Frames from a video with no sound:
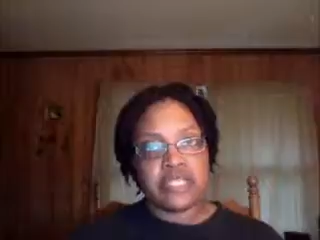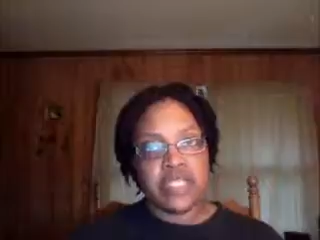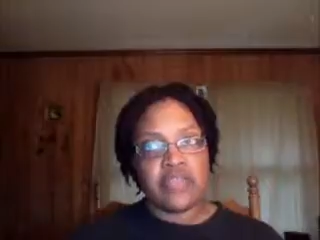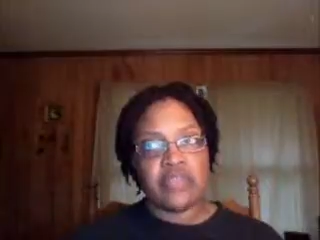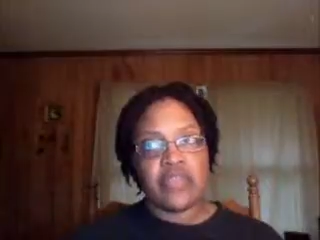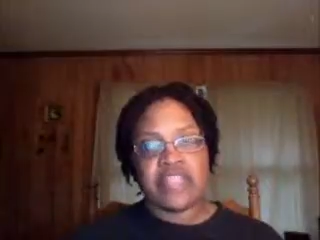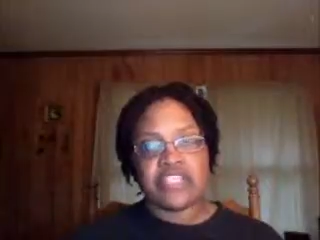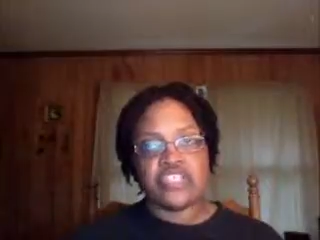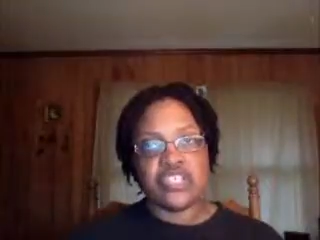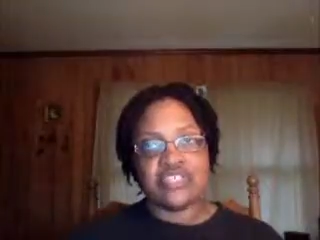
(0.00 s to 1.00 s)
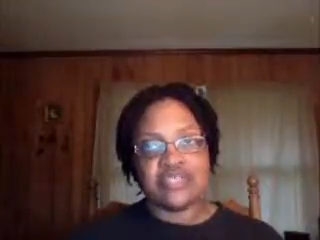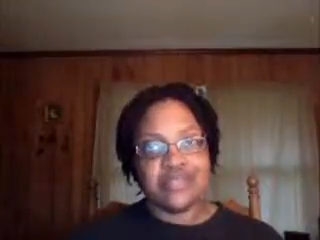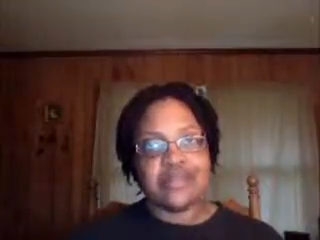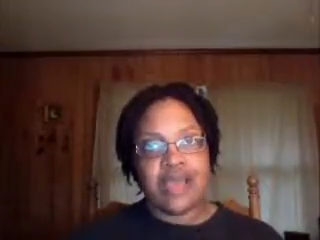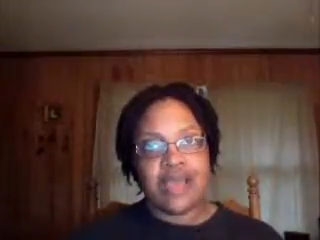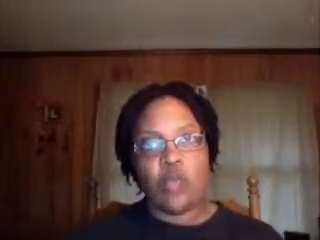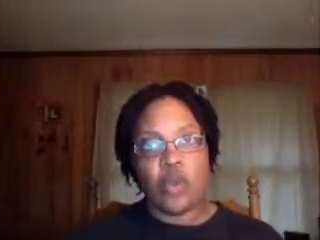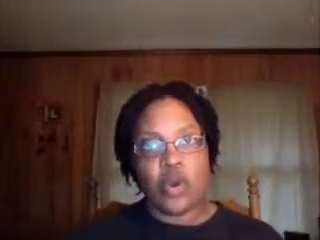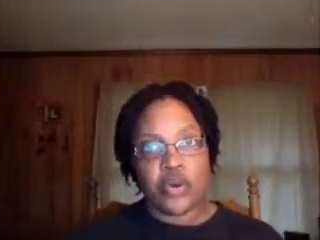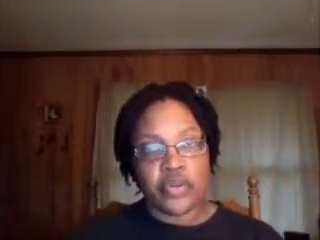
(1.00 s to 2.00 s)
together and it just did not
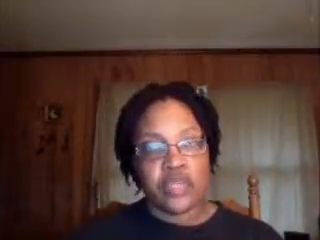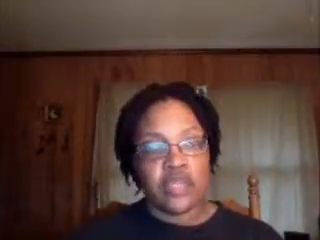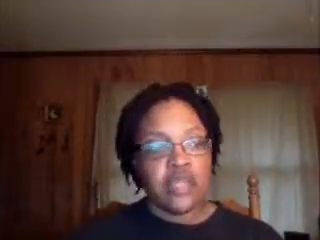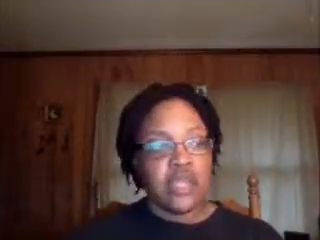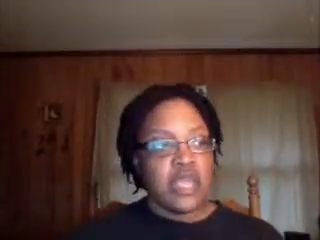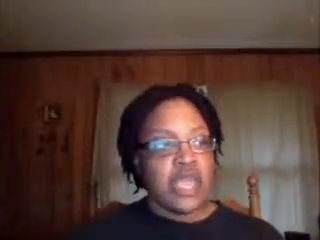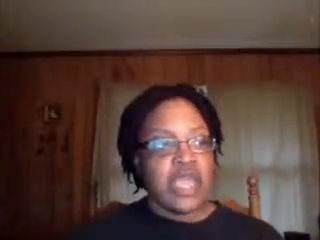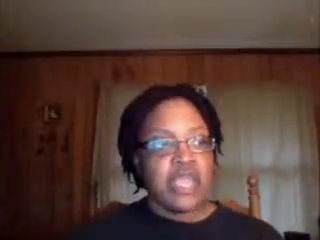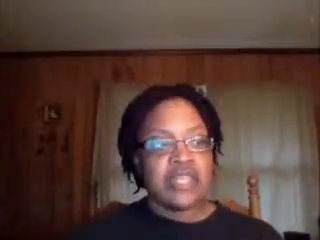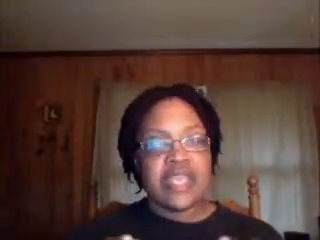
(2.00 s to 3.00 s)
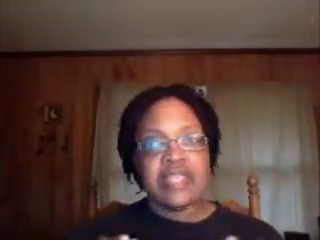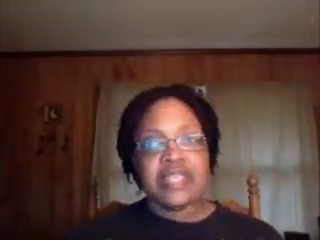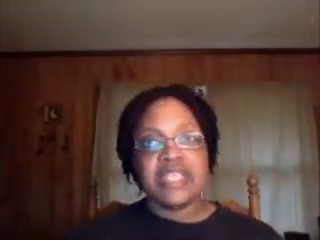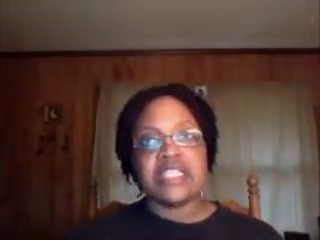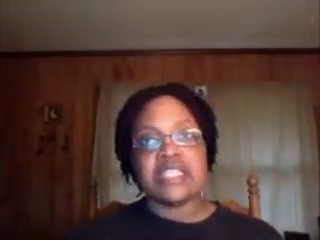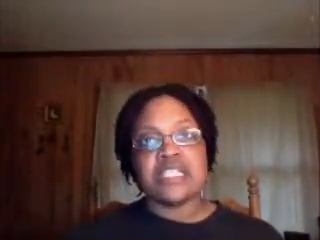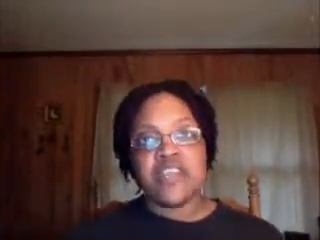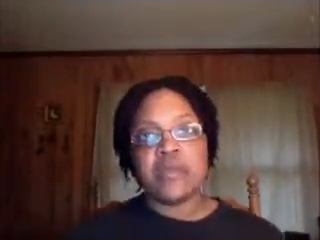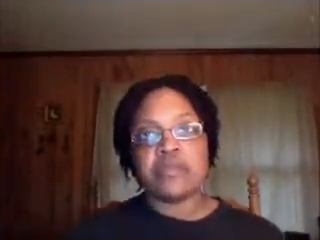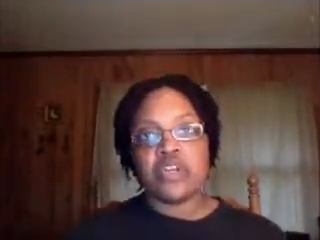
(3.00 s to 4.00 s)
work. And they need to
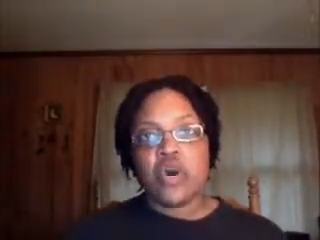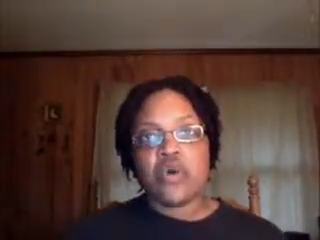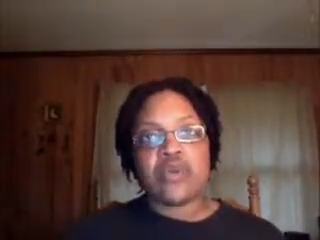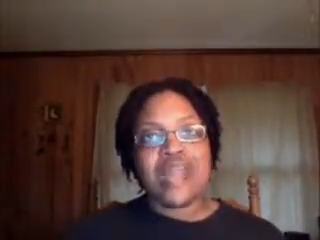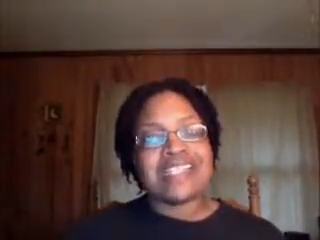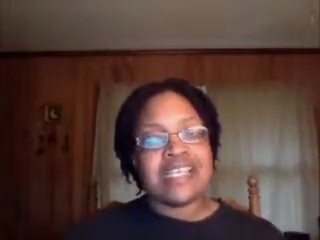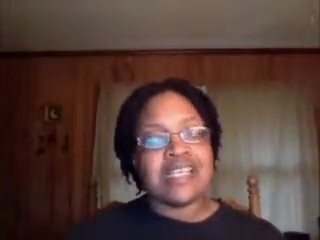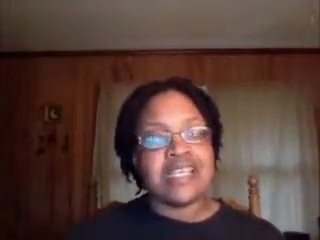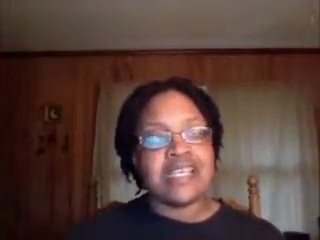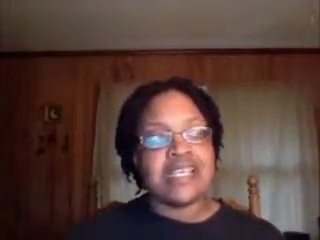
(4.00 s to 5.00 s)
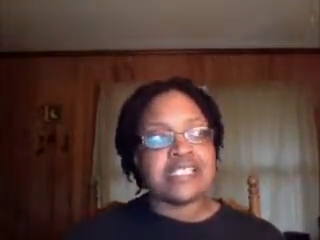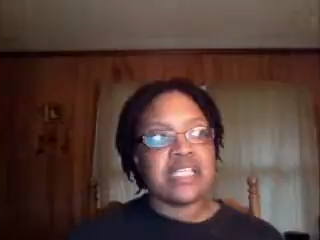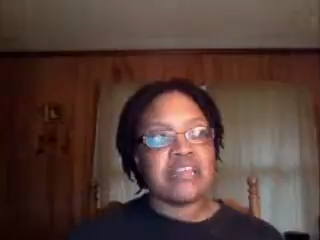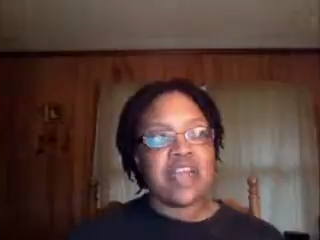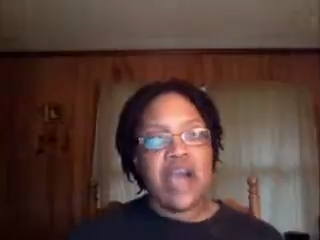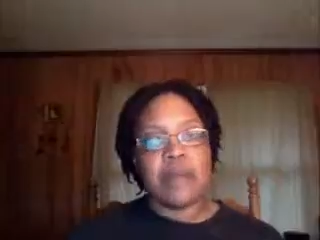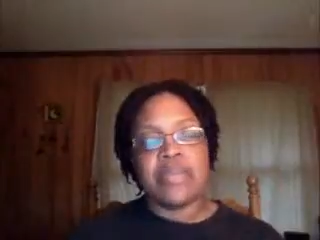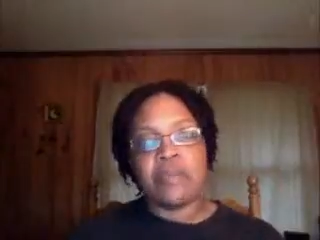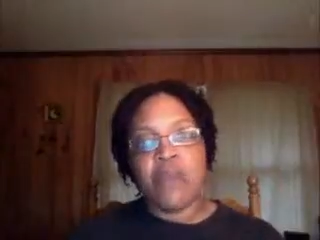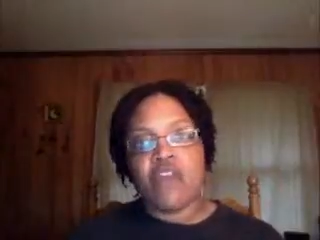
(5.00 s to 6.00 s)
develop their own identity instead of
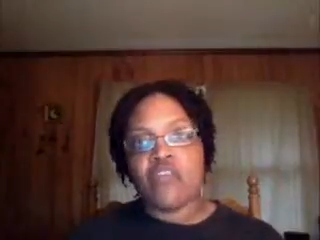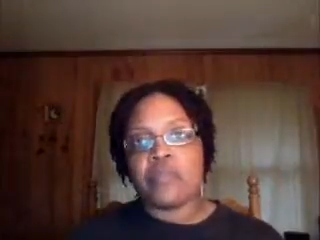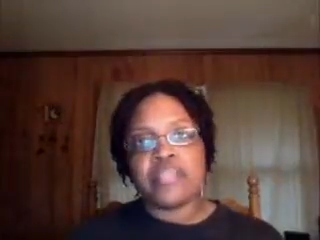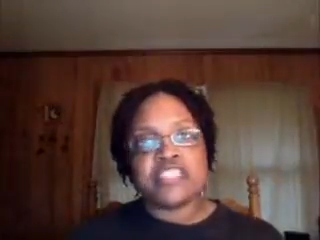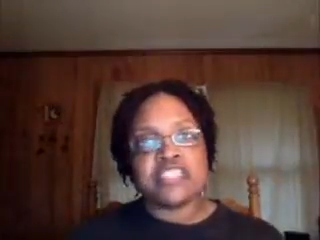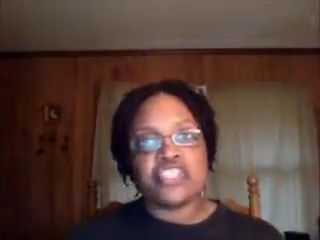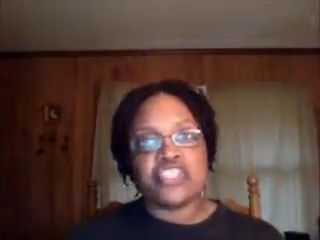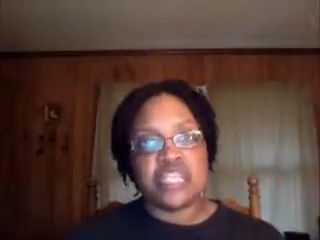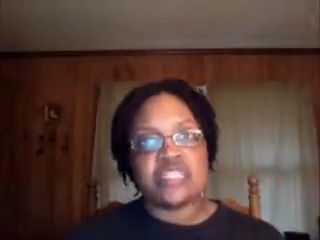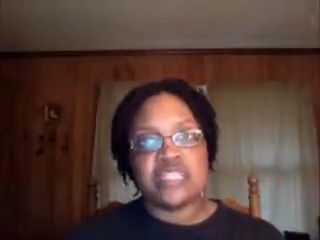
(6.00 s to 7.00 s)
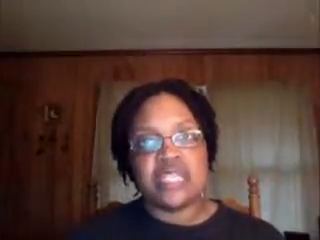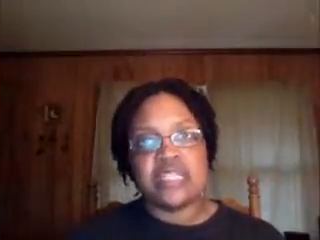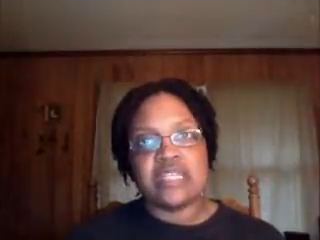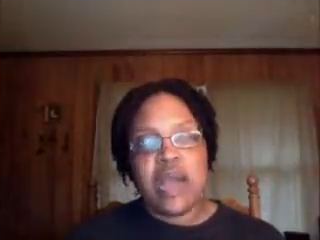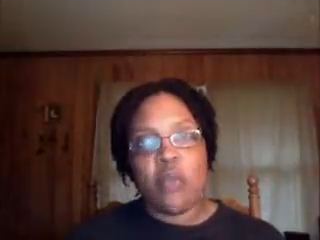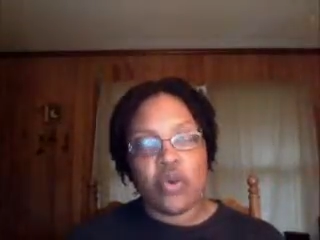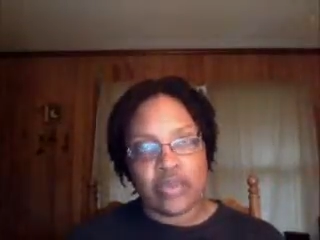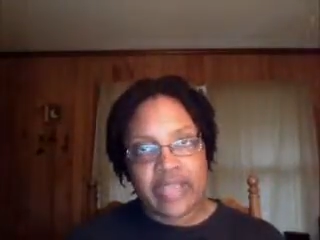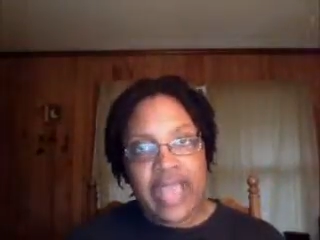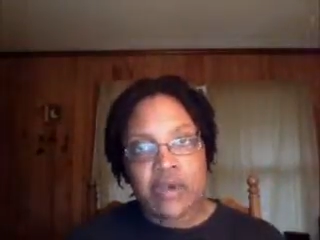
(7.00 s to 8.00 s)
copying Marvel because it just did not
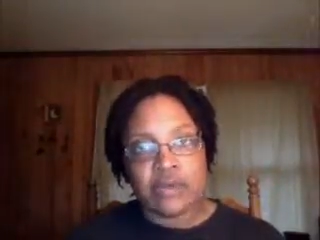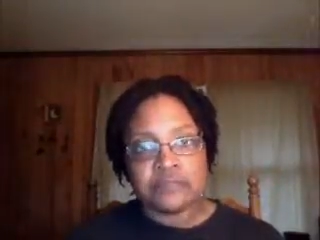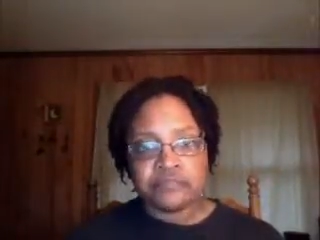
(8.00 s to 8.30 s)
work out.